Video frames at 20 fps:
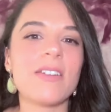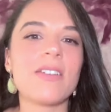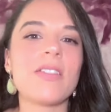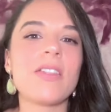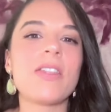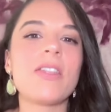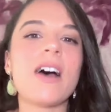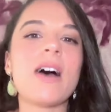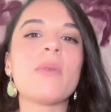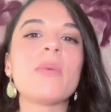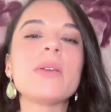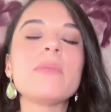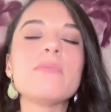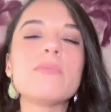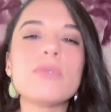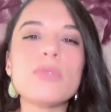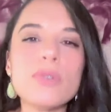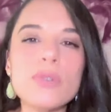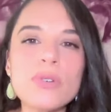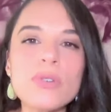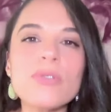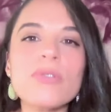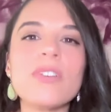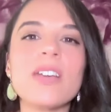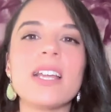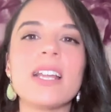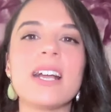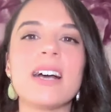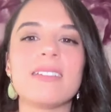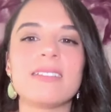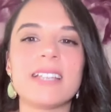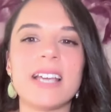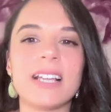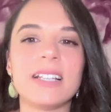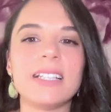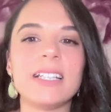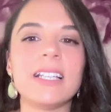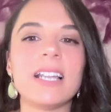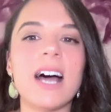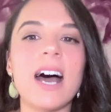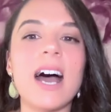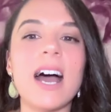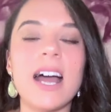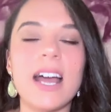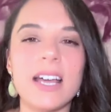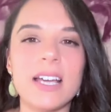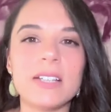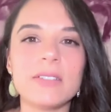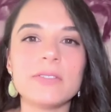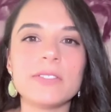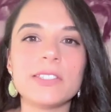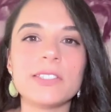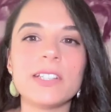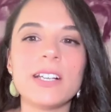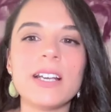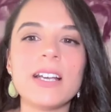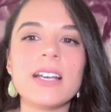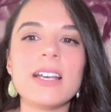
that we move in our daily lives